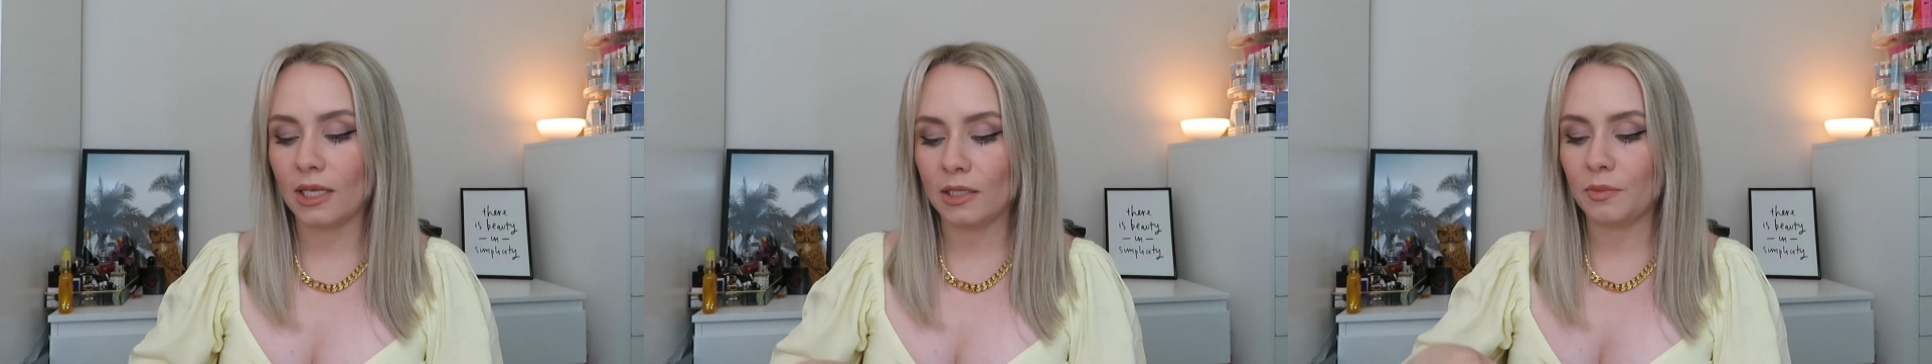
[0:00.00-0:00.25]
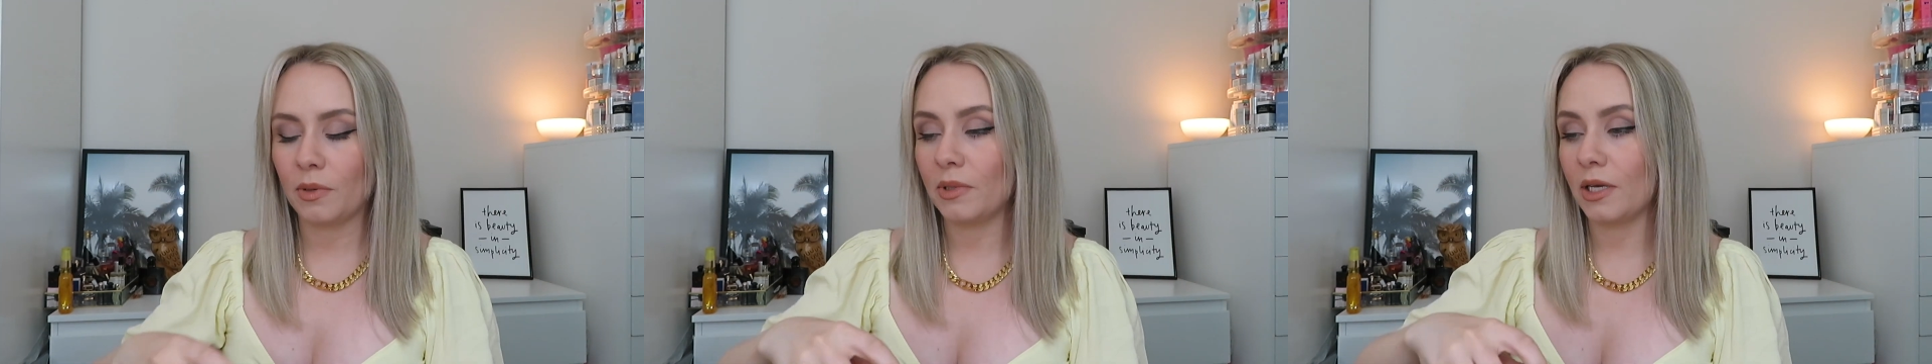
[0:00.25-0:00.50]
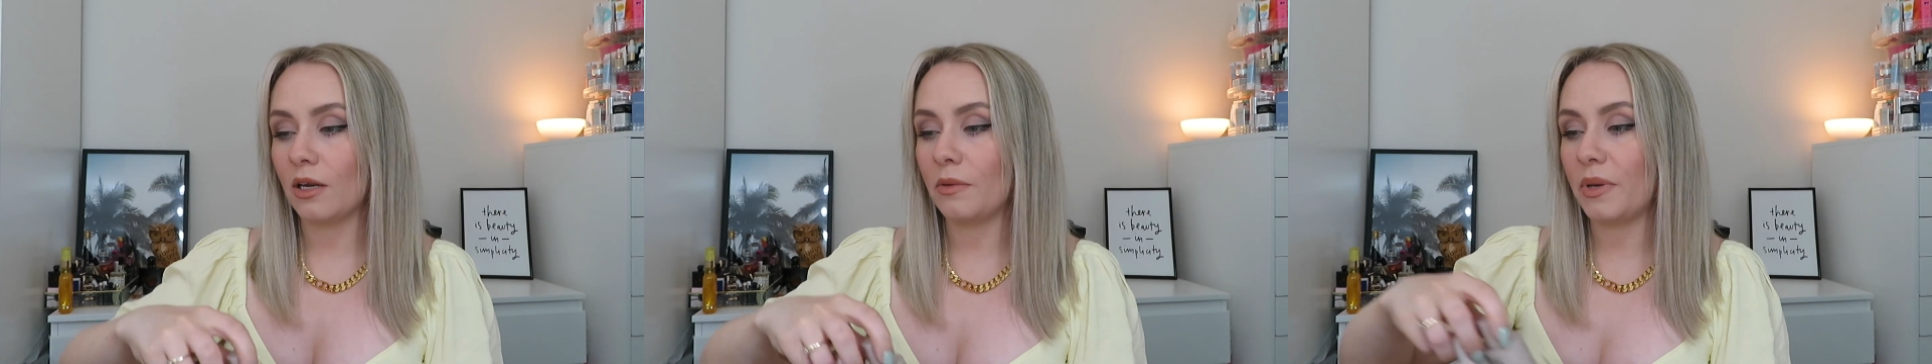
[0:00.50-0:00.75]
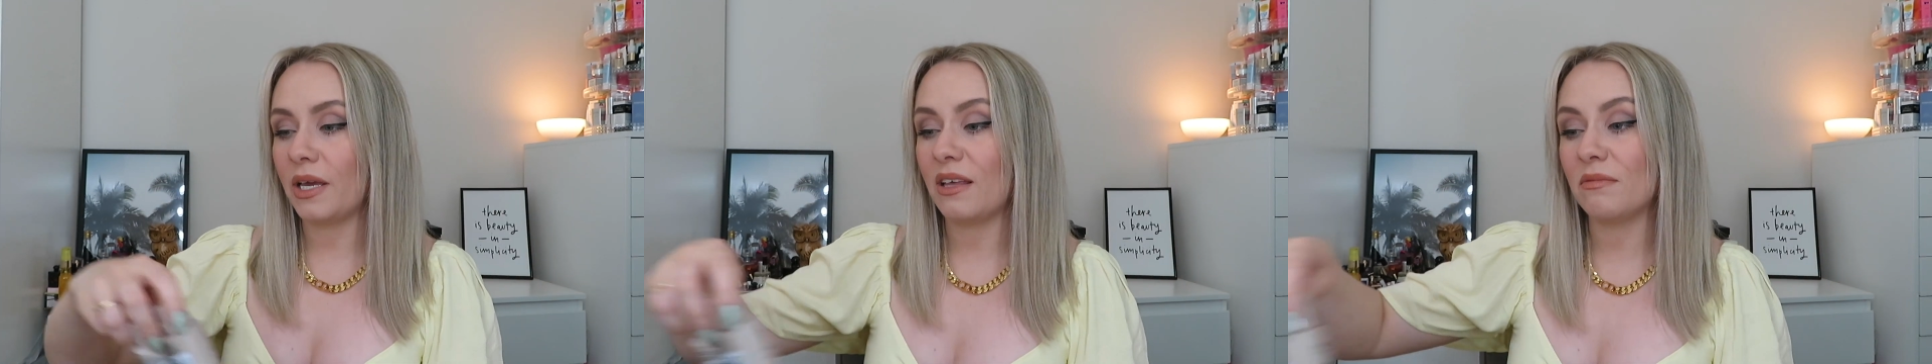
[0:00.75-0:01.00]
so that's probably going
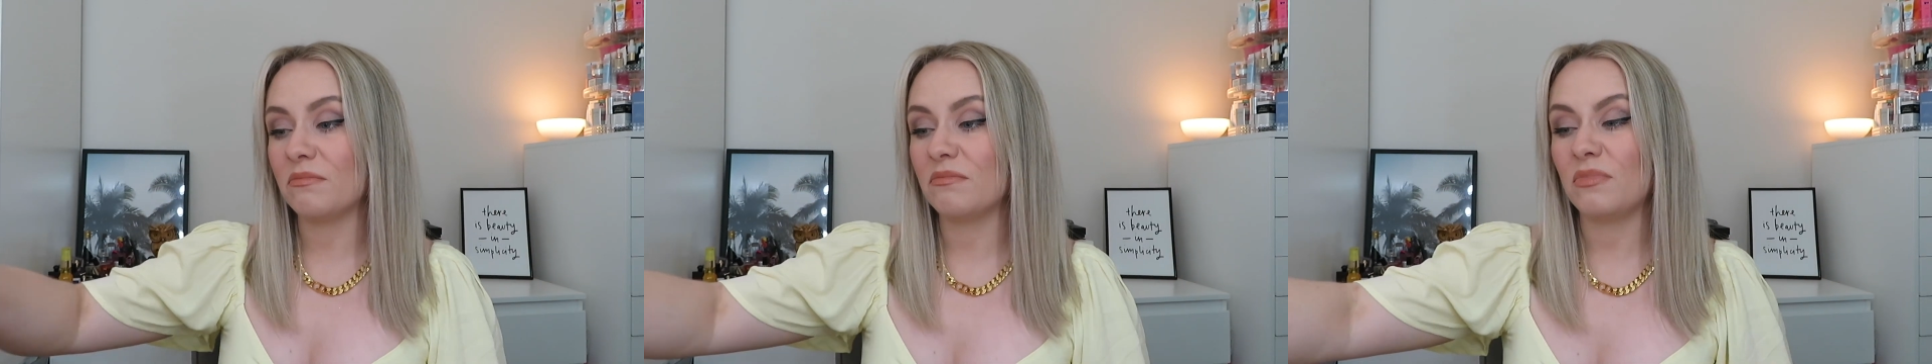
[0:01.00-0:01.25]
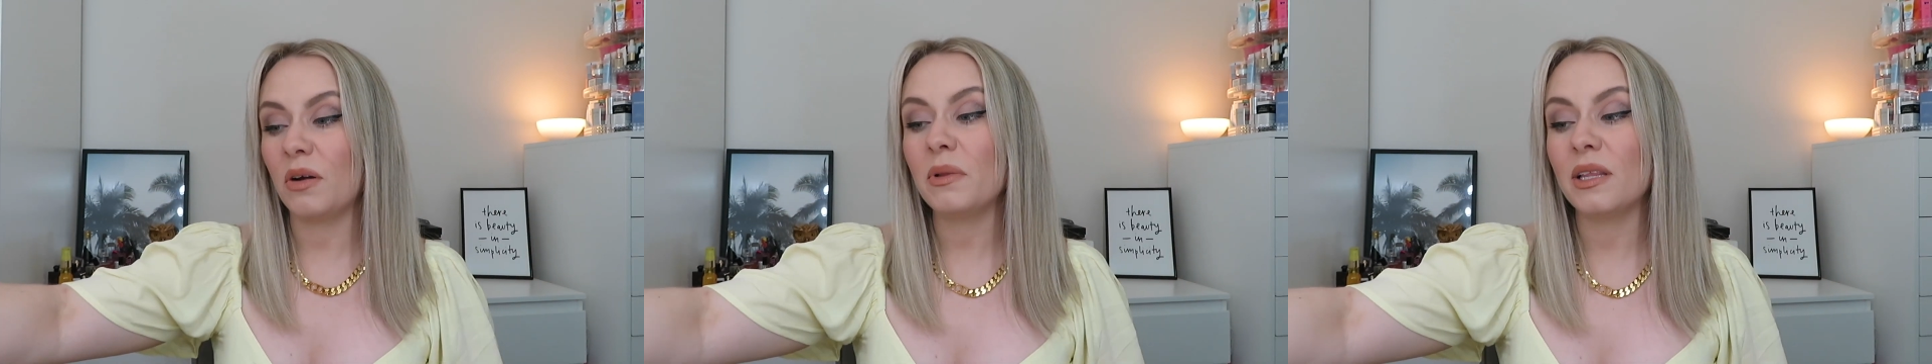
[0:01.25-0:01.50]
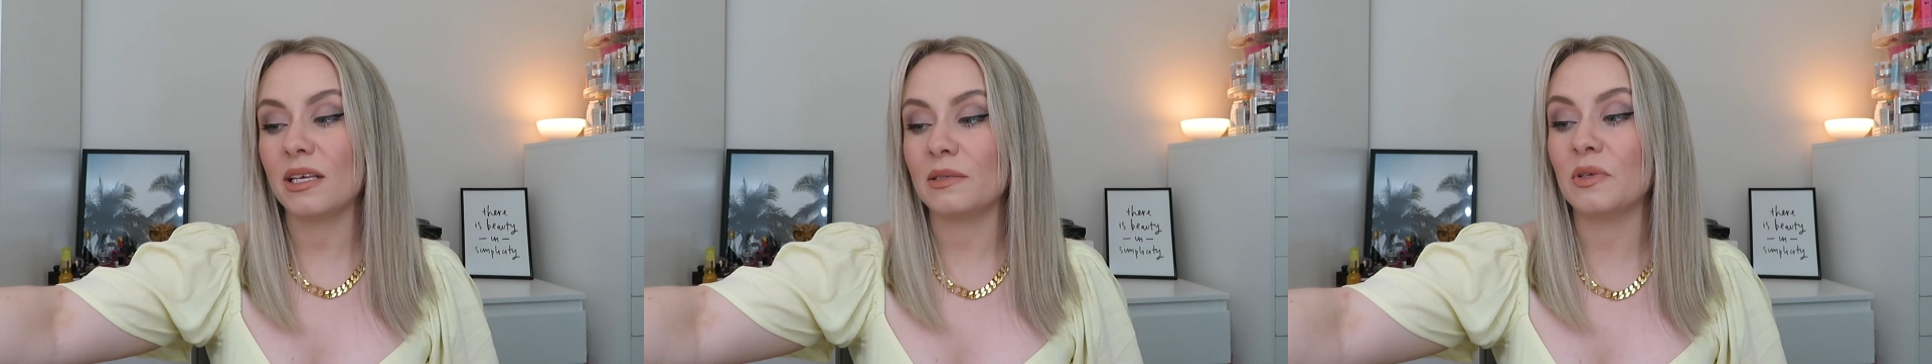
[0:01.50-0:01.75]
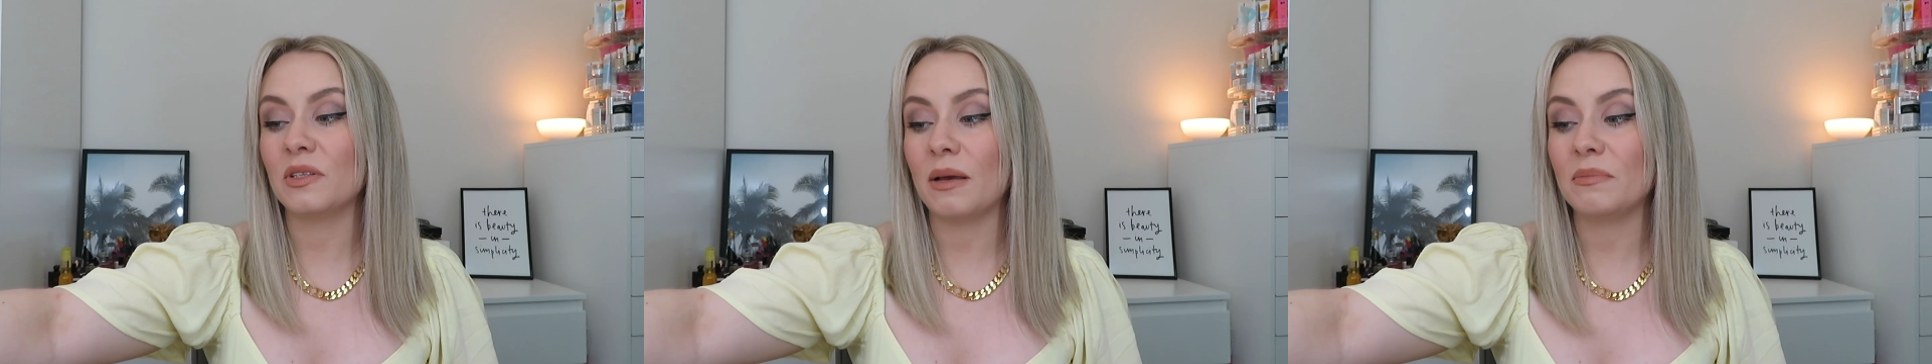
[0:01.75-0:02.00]
to be in probably
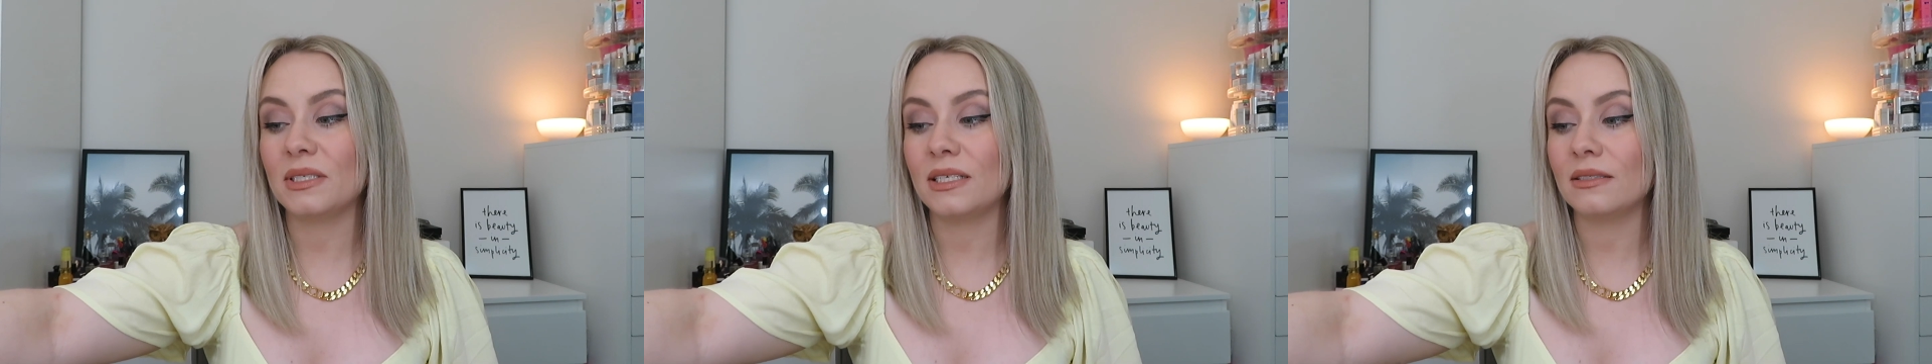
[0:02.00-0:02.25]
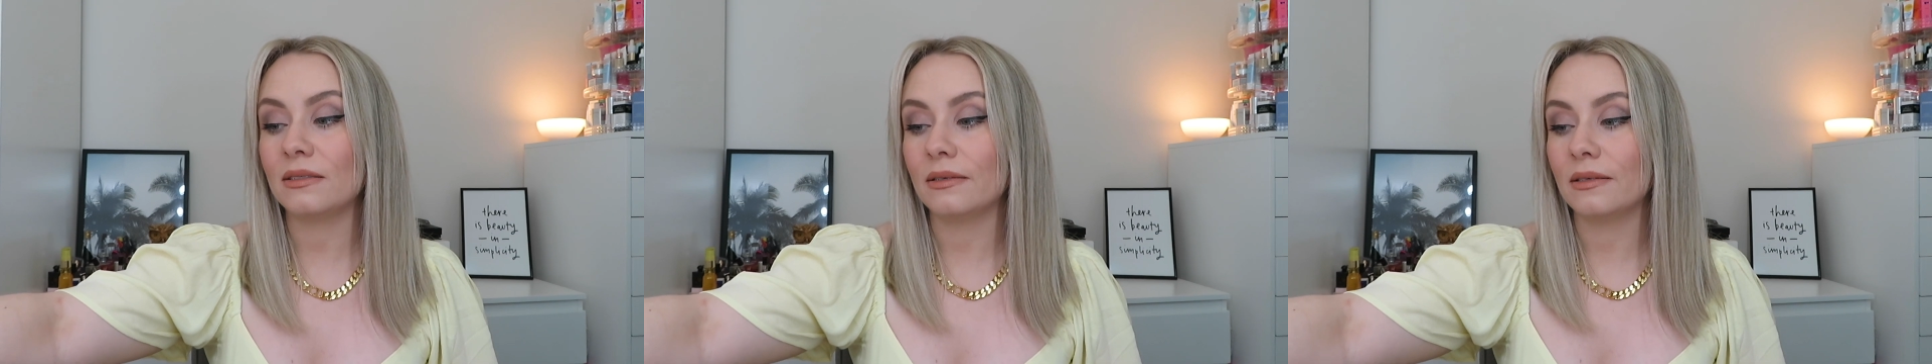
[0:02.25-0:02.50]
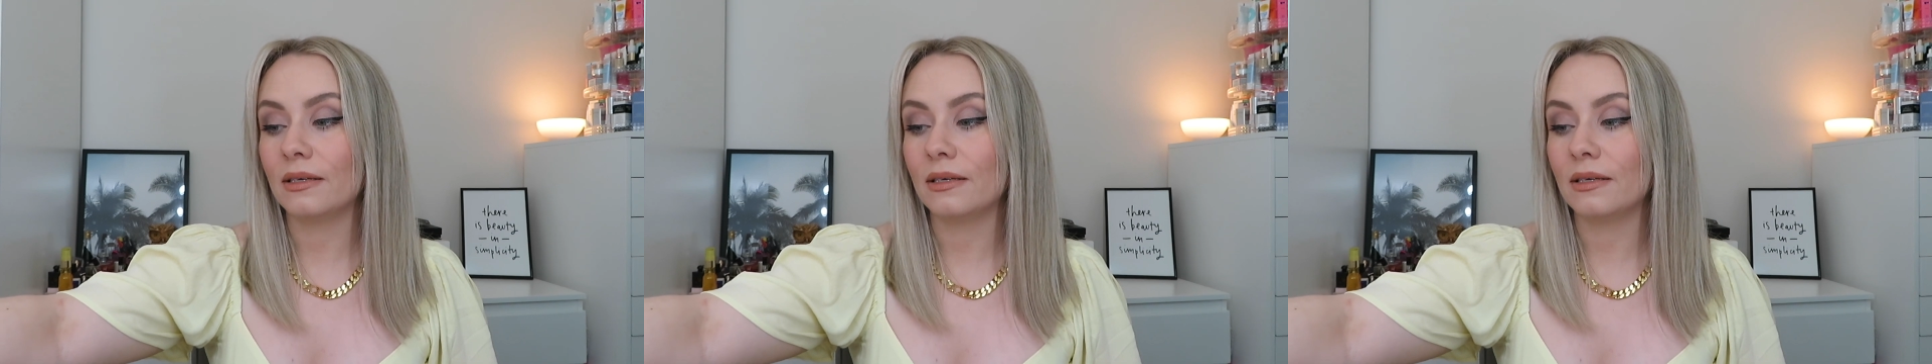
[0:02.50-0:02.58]
this month empties.